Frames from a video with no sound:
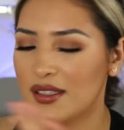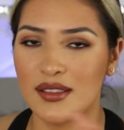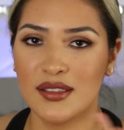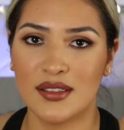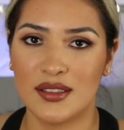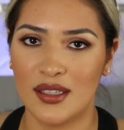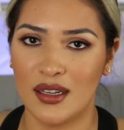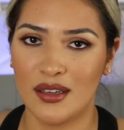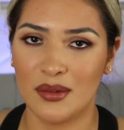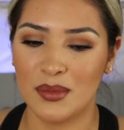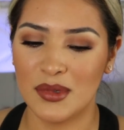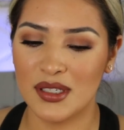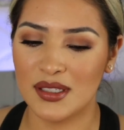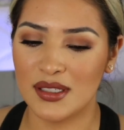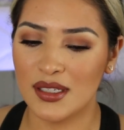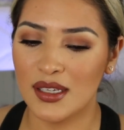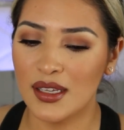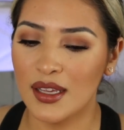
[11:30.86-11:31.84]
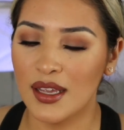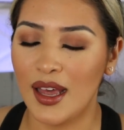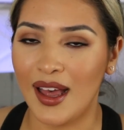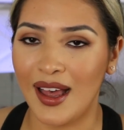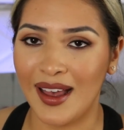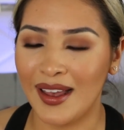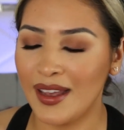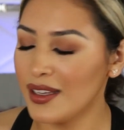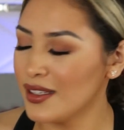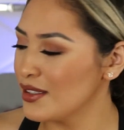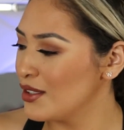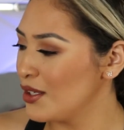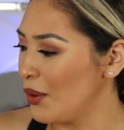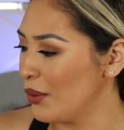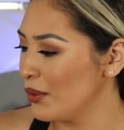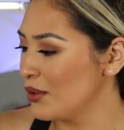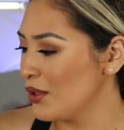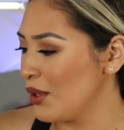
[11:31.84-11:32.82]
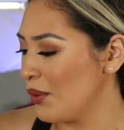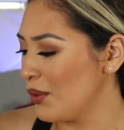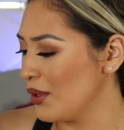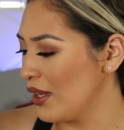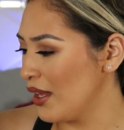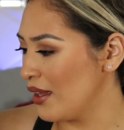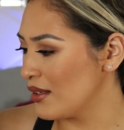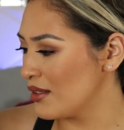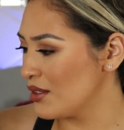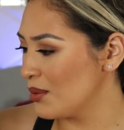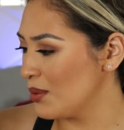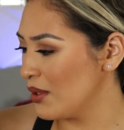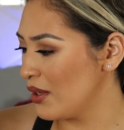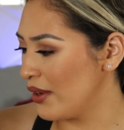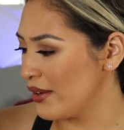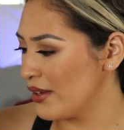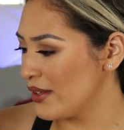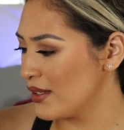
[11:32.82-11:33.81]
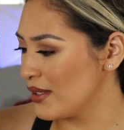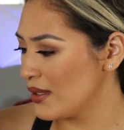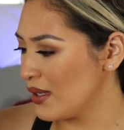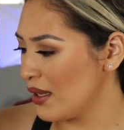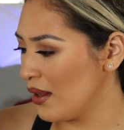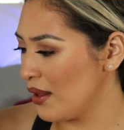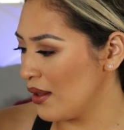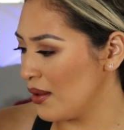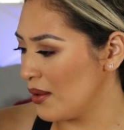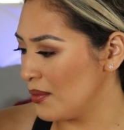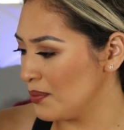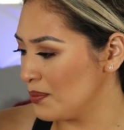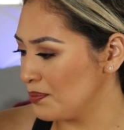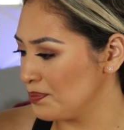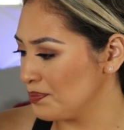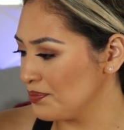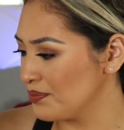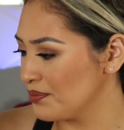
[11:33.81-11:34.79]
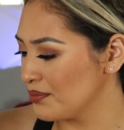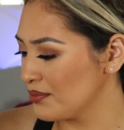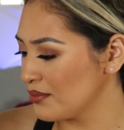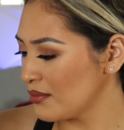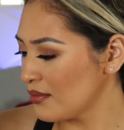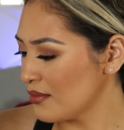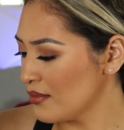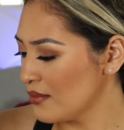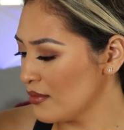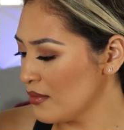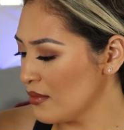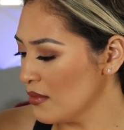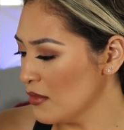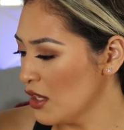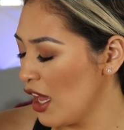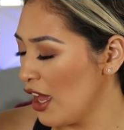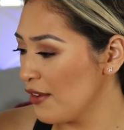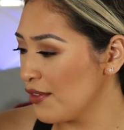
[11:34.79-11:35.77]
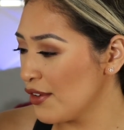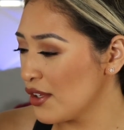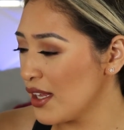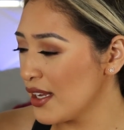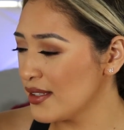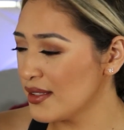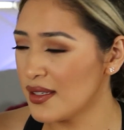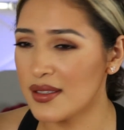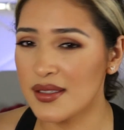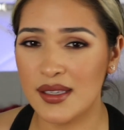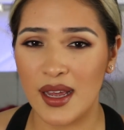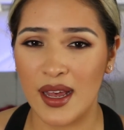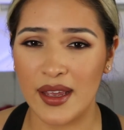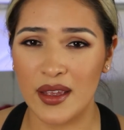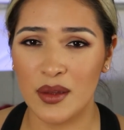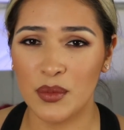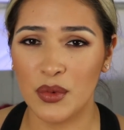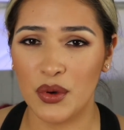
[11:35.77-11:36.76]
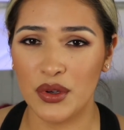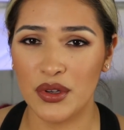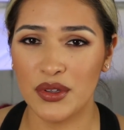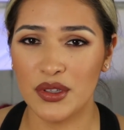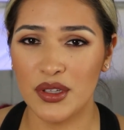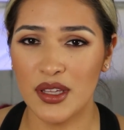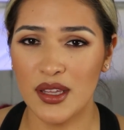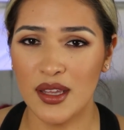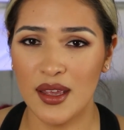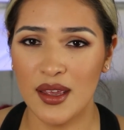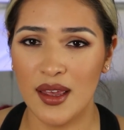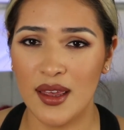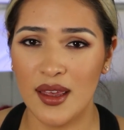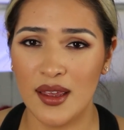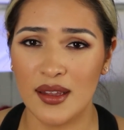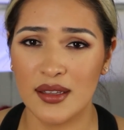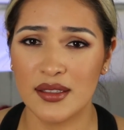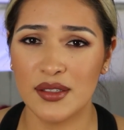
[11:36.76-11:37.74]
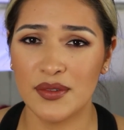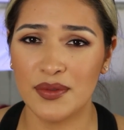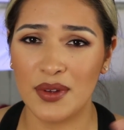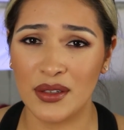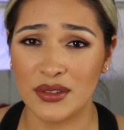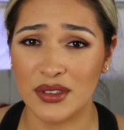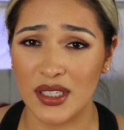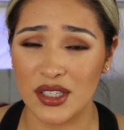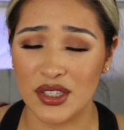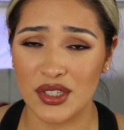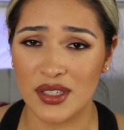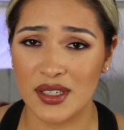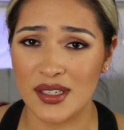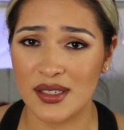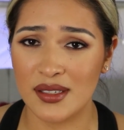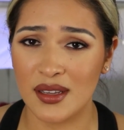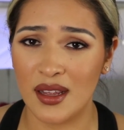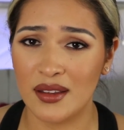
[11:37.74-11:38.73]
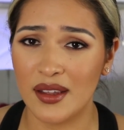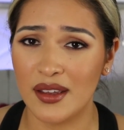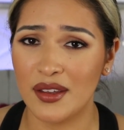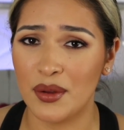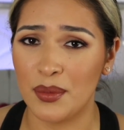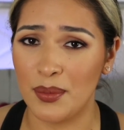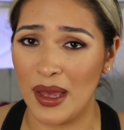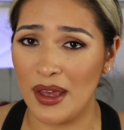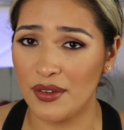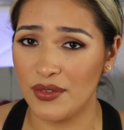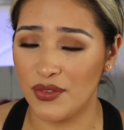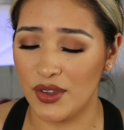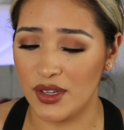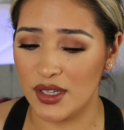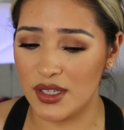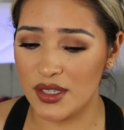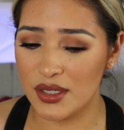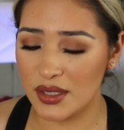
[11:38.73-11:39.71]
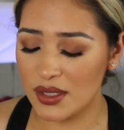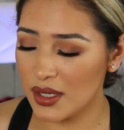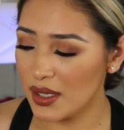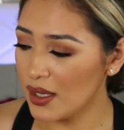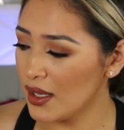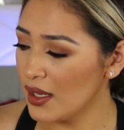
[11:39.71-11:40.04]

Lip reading: setting mist, I don't know yet, to be honest. I feel like since I am oily and the foundation is not like a matte finish,